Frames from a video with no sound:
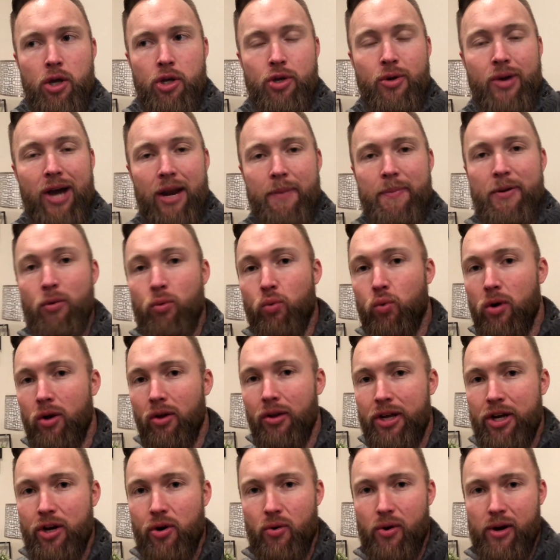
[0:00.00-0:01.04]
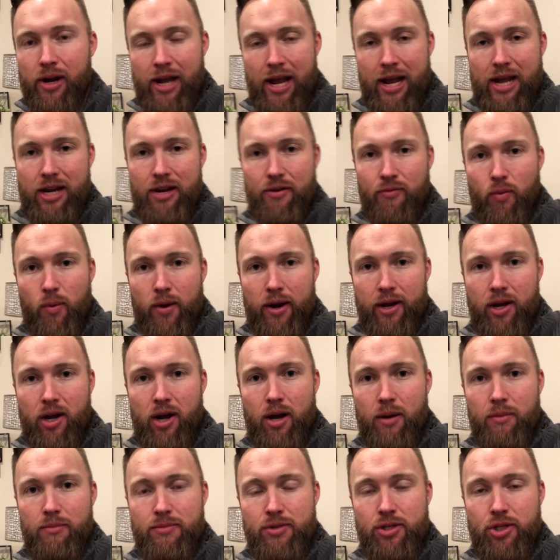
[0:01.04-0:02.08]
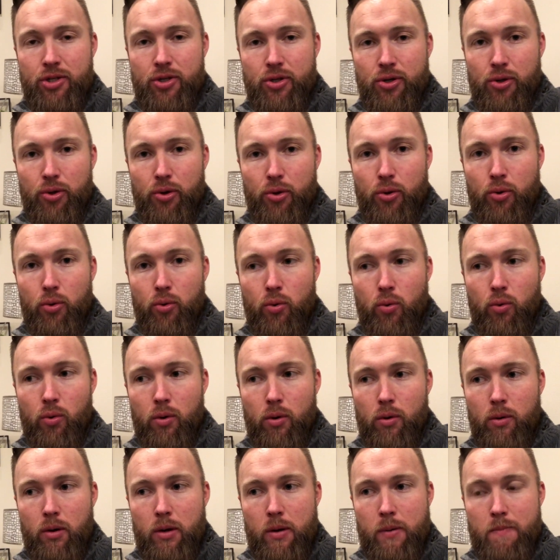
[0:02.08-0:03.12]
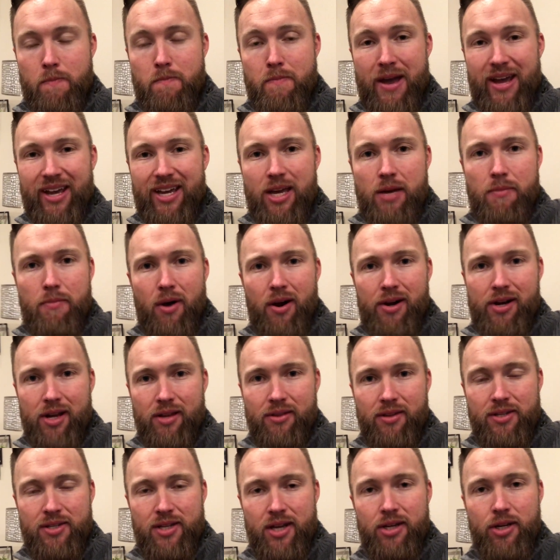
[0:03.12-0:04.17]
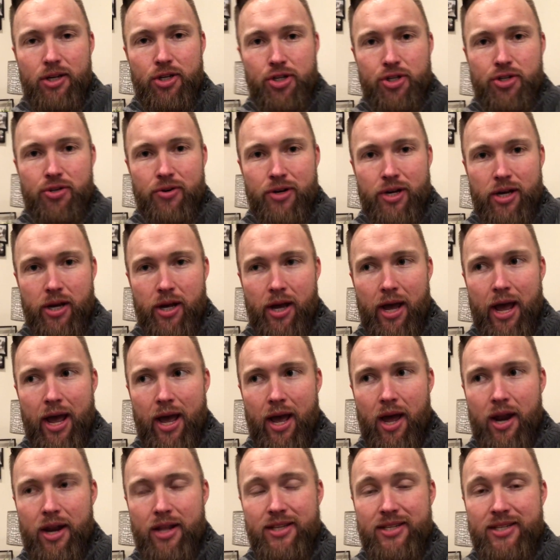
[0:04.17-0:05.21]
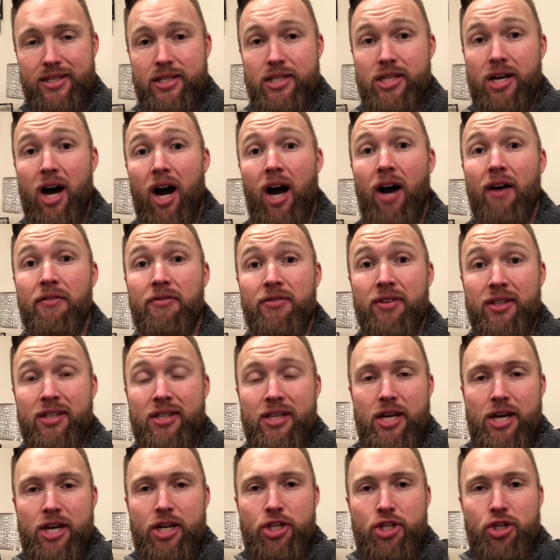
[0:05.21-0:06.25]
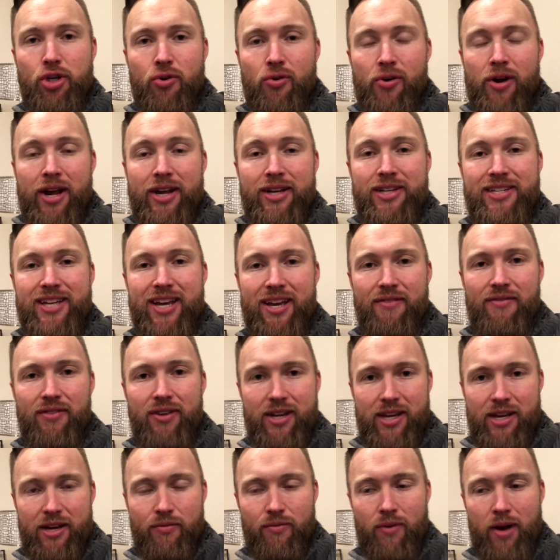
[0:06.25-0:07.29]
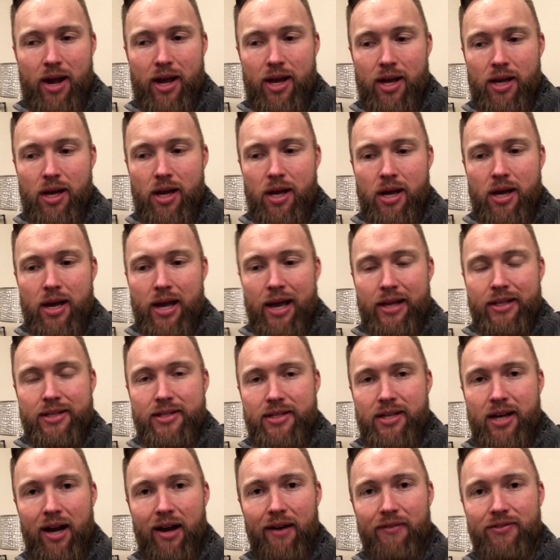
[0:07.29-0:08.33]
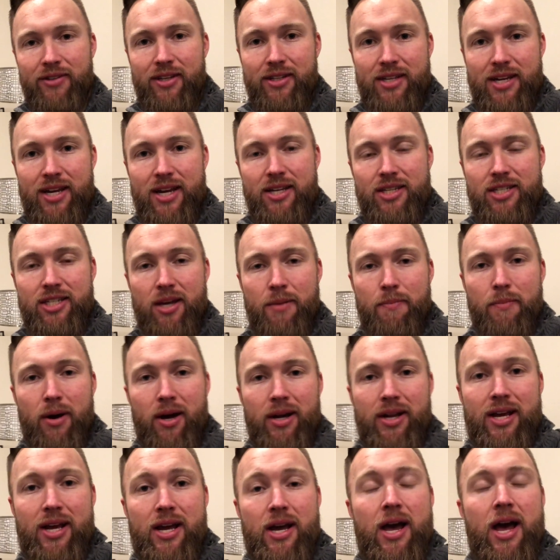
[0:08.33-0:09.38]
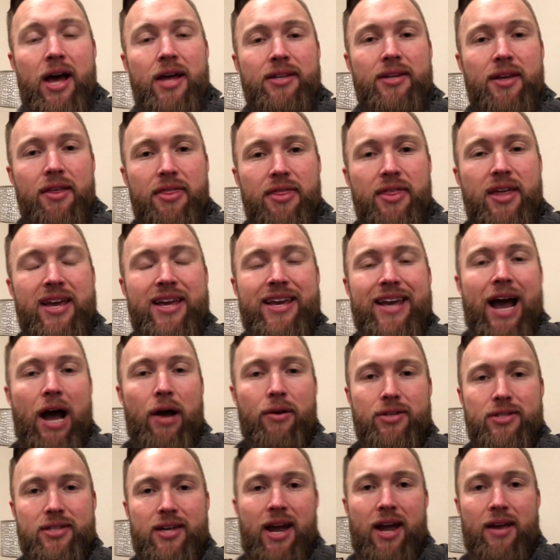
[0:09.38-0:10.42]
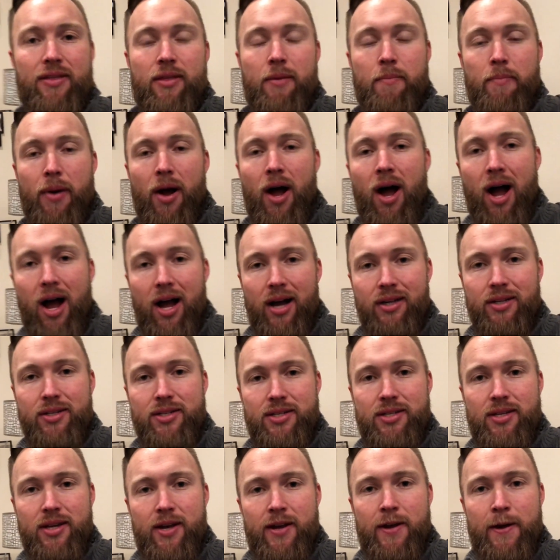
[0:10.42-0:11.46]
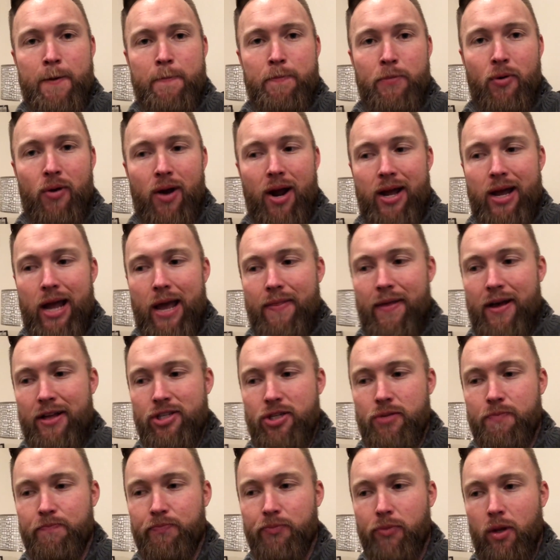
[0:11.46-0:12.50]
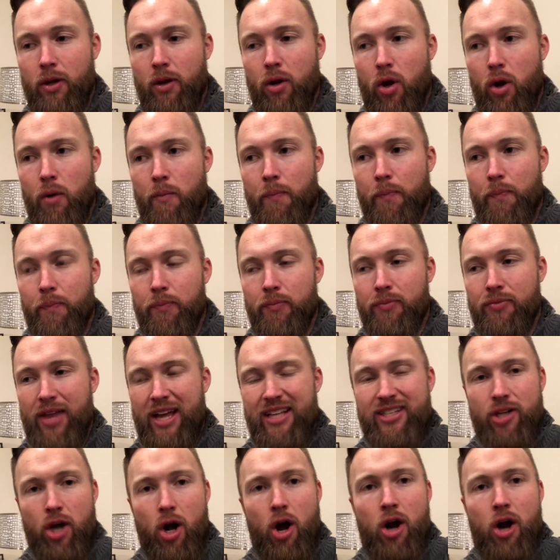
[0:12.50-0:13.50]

you got to be really creative when it comes to making money in this industry. And it's tough to teach creativity, right? It's tough to teach somebody to think outside the box, right? And that's that's